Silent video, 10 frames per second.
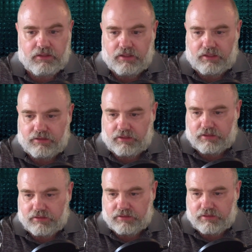I
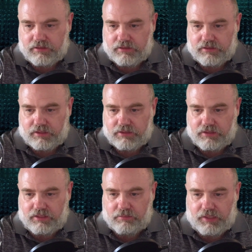think,
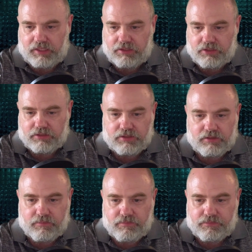16 pages.
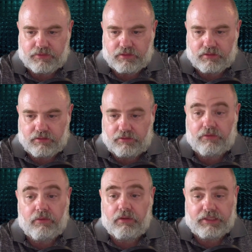Oh,
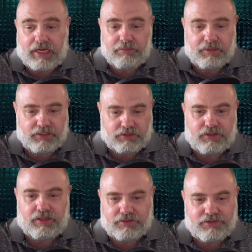no, only 9 pages.
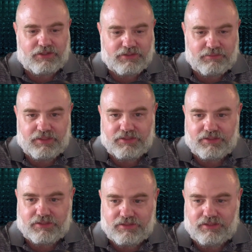Sorry, it starts on page
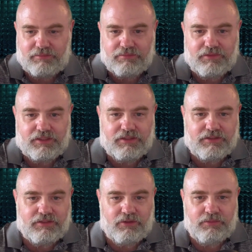16. I'm looking at
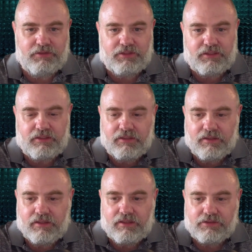this Adobe reader.
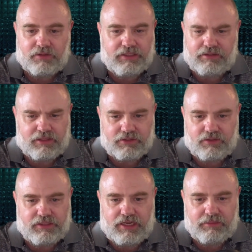I think it's
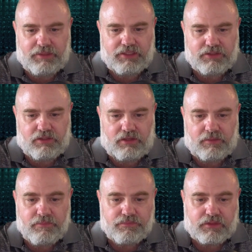only 9 pages
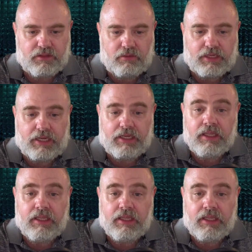long. Okay.